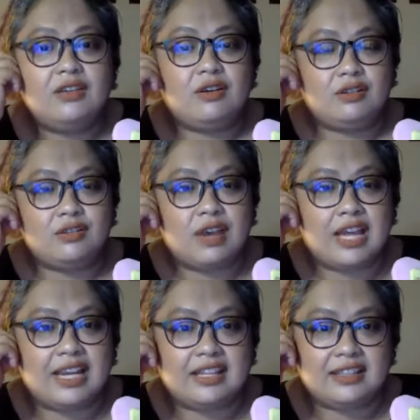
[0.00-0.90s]
you also
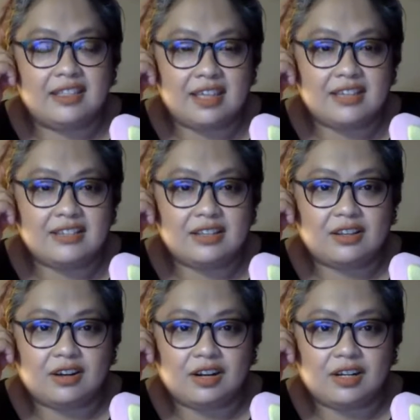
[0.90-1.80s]
highlight the things
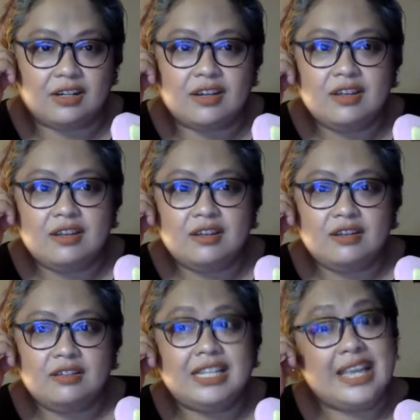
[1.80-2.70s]
that
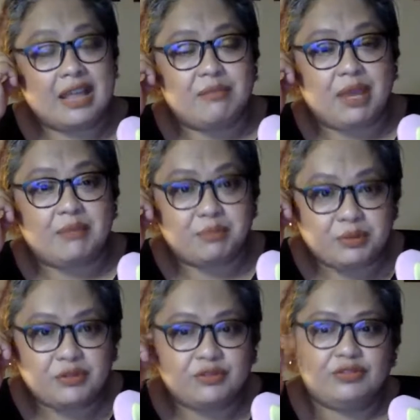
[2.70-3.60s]
can be
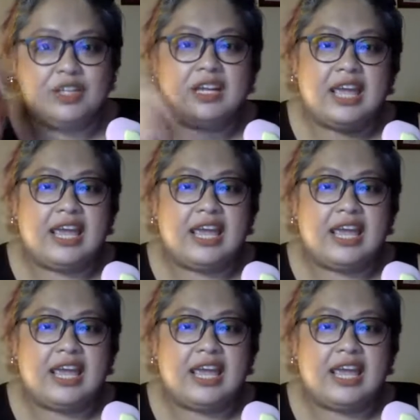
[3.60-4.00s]
improved,